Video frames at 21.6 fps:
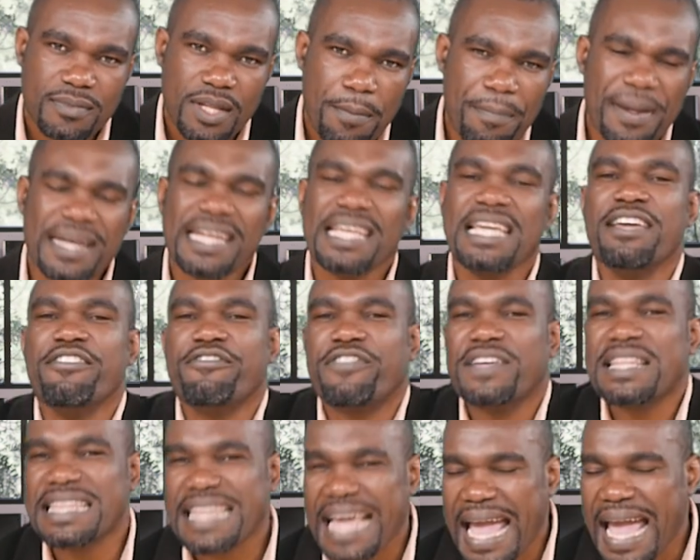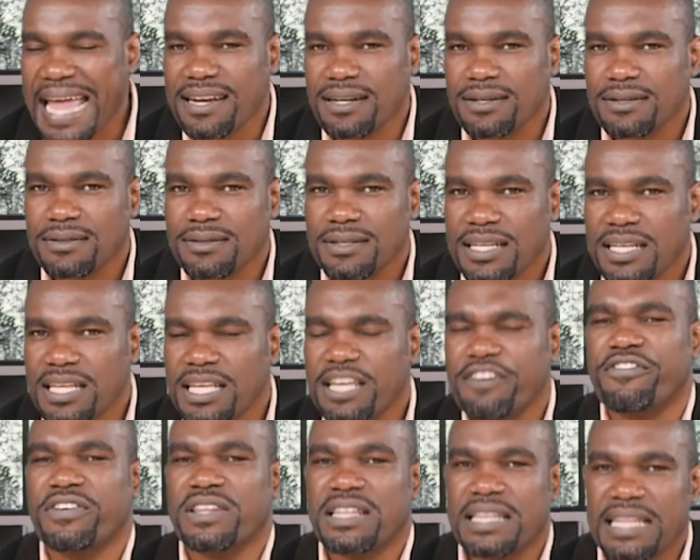But even then,
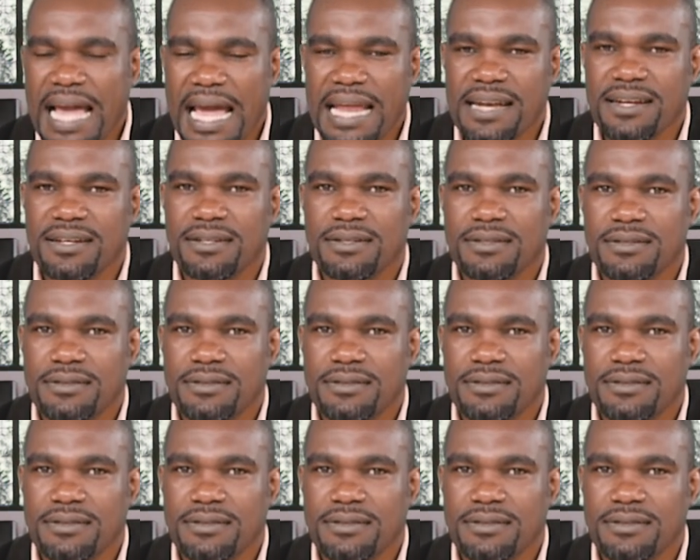even then,